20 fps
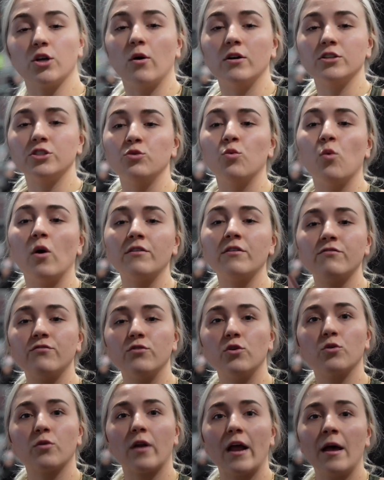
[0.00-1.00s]
I'll do 1
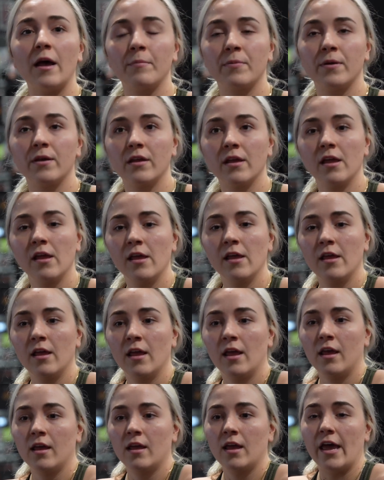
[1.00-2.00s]
full rep,
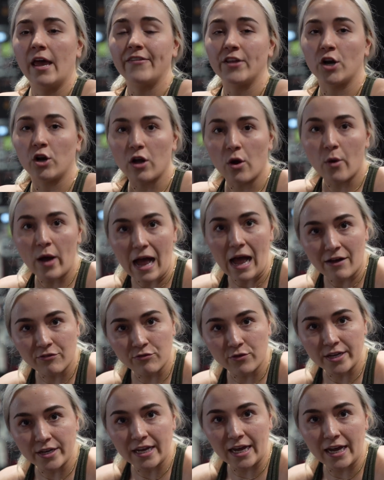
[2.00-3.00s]
and then I'll go
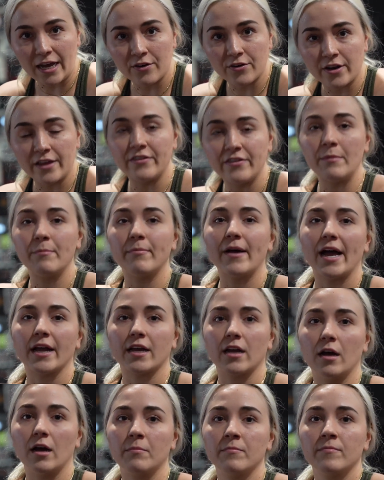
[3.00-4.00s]
halfway down and then
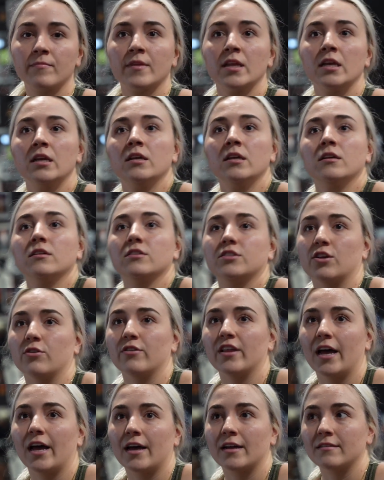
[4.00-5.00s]
back up. So
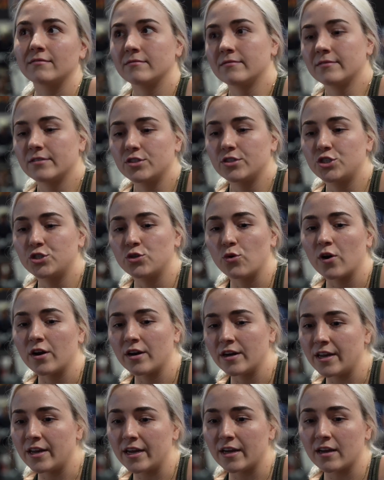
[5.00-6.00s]
that
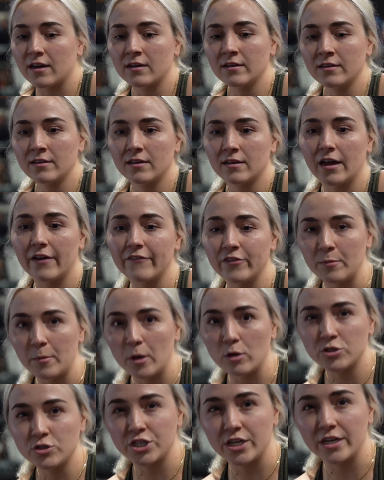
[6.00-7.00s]
shortening of the
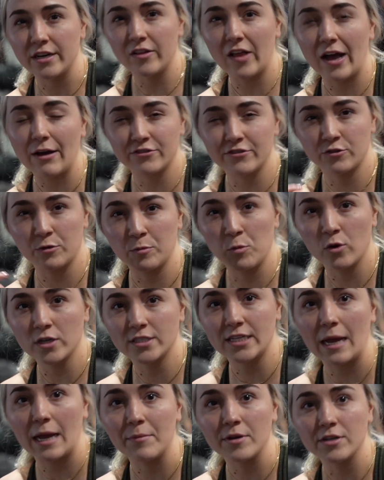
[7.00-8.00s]
motion allows for more
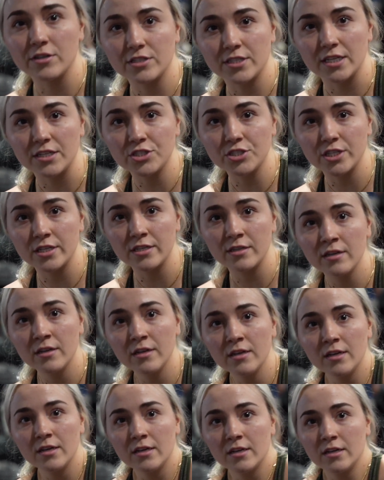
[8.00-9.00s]
time under tension,
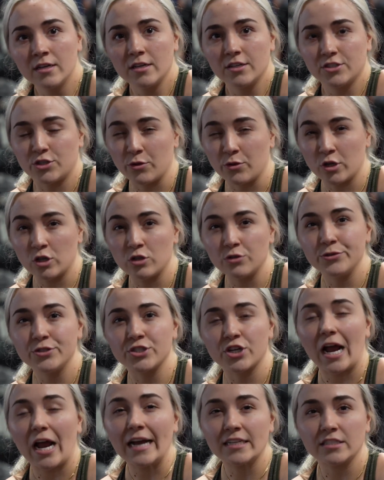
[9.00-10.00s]
so the glutes
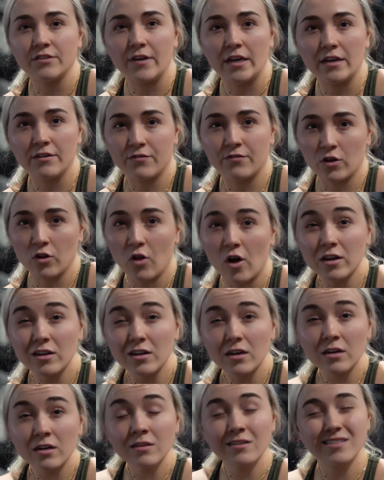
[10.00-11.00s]
are activated for
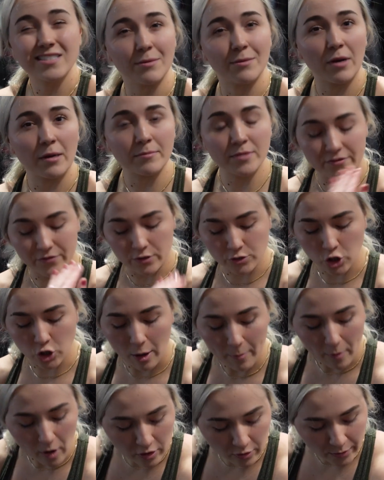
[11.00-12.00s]
longer. Sometimes if you
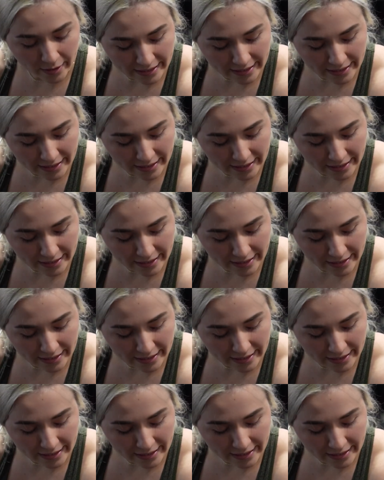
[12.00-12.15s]
drop all the way